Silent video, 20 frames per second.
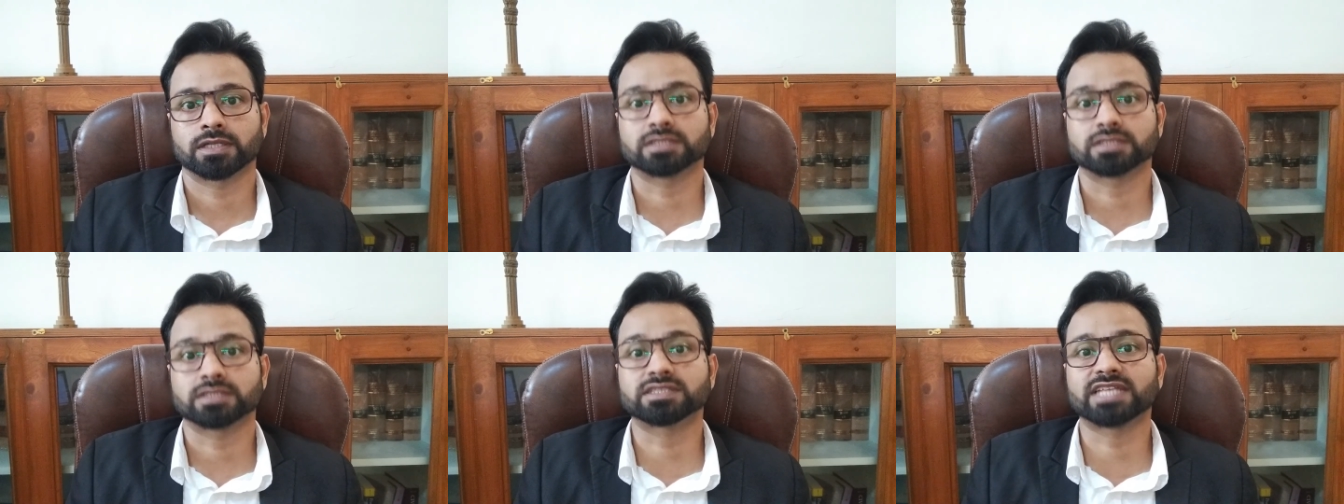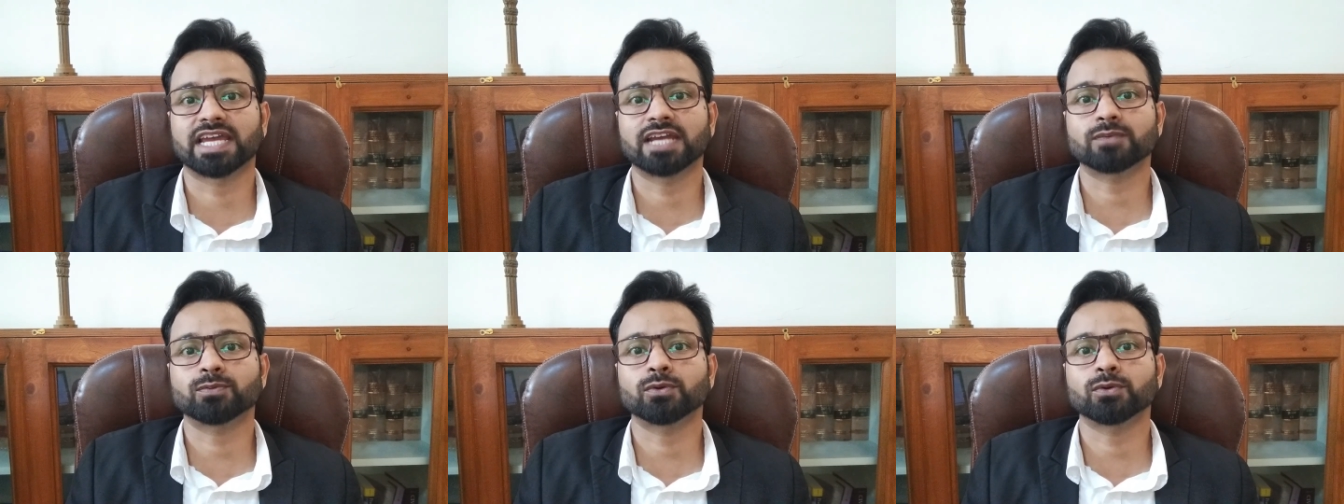
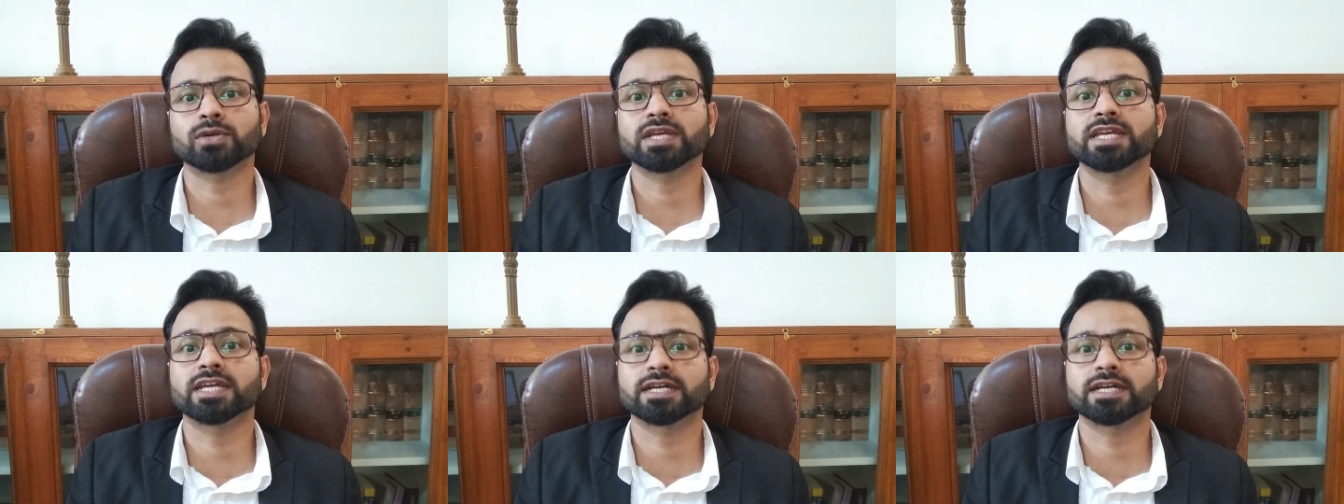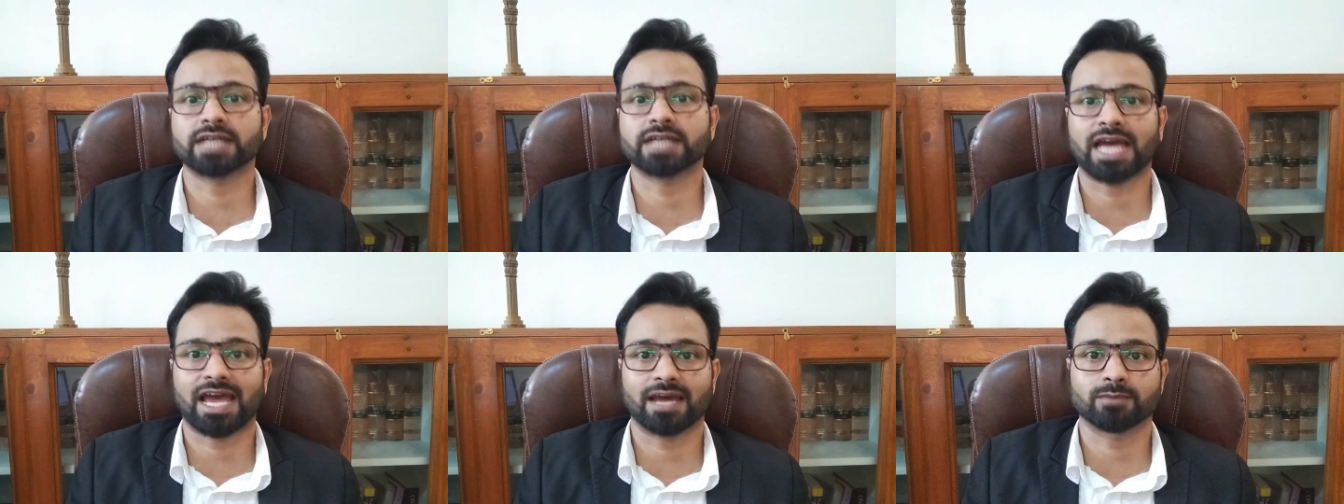Therefore,
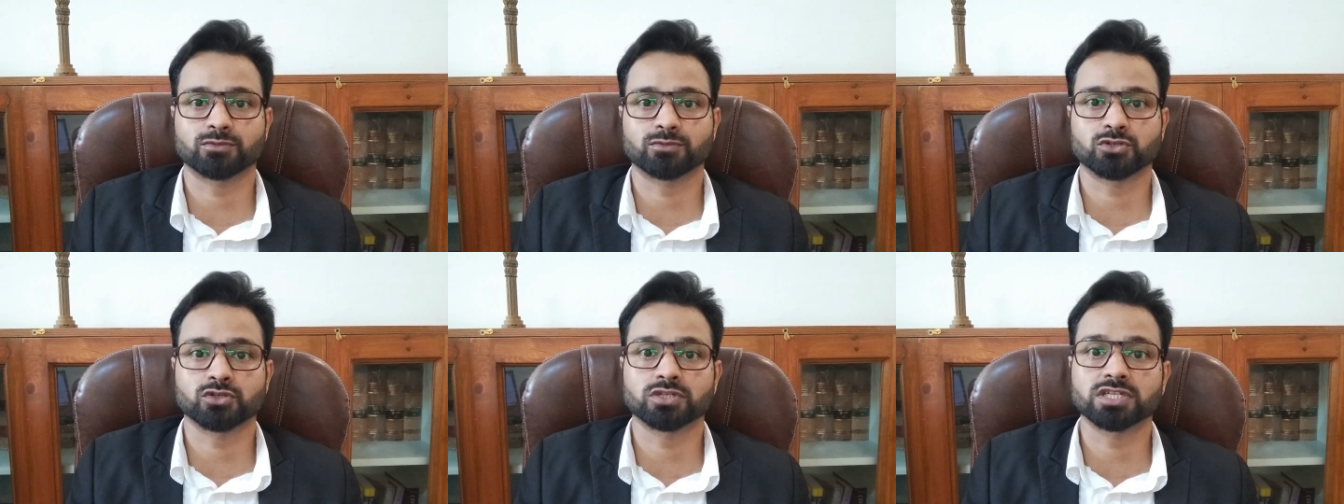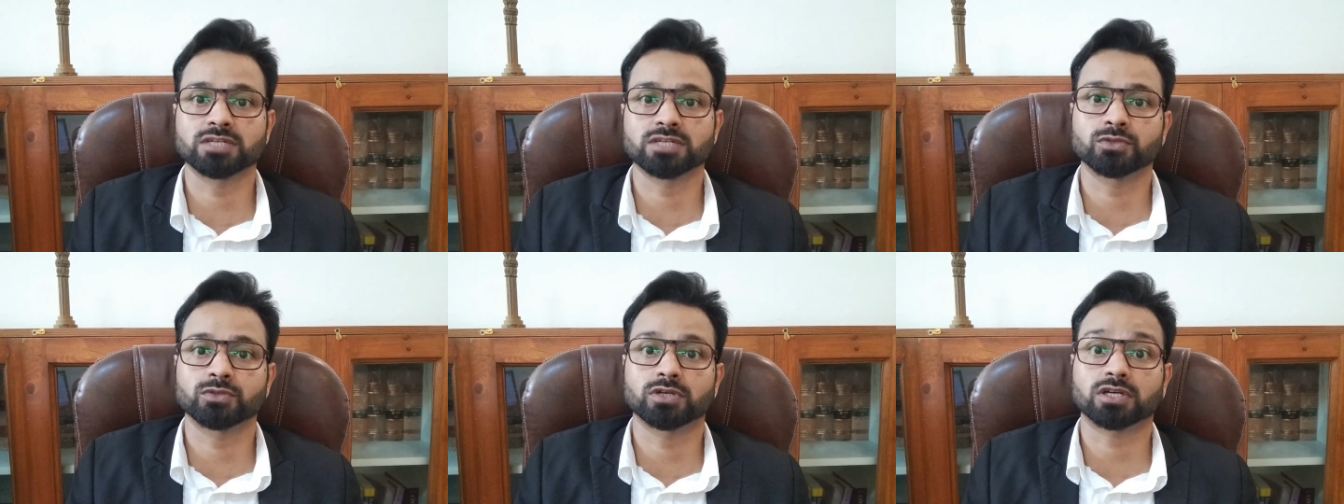here I am to
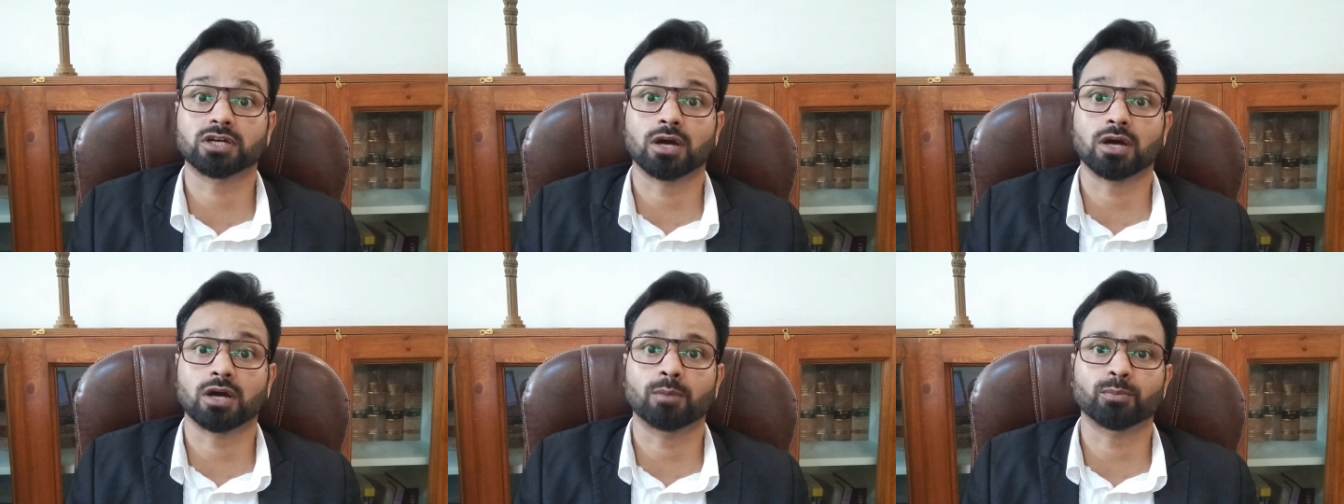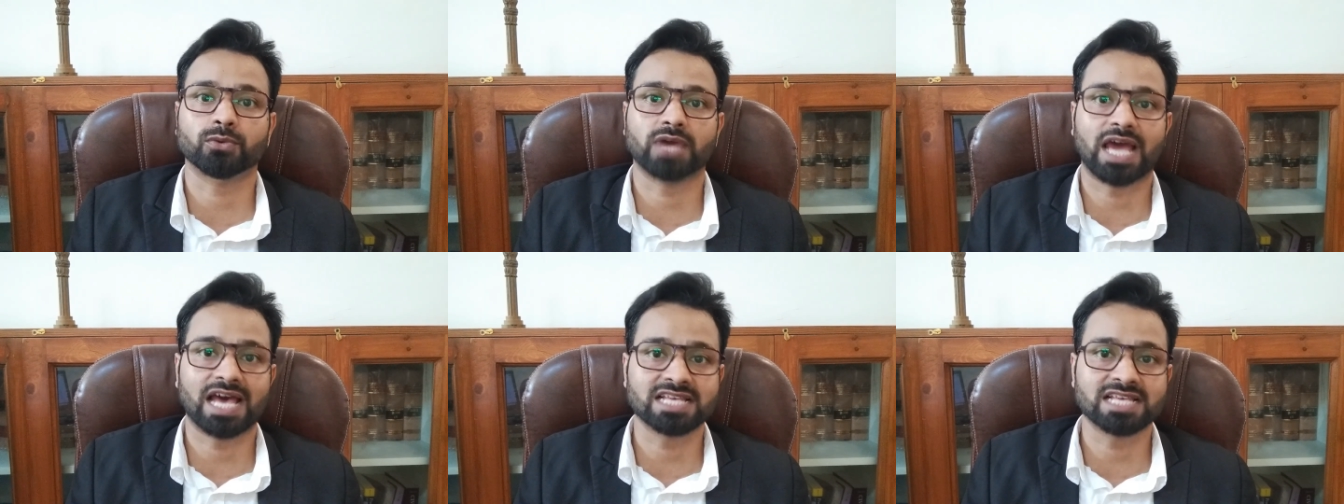give you
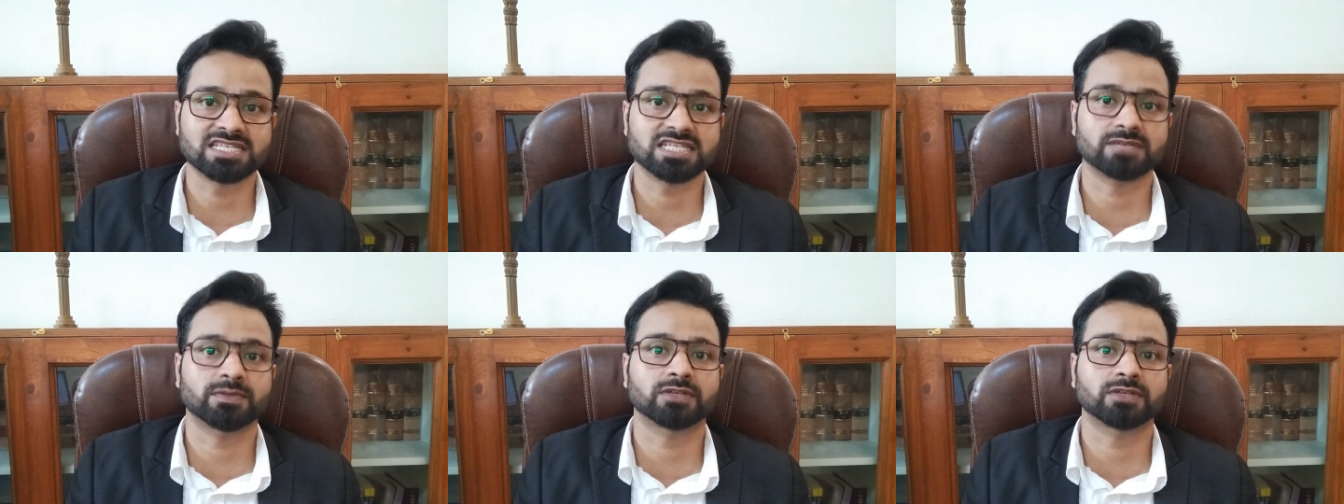comprehensive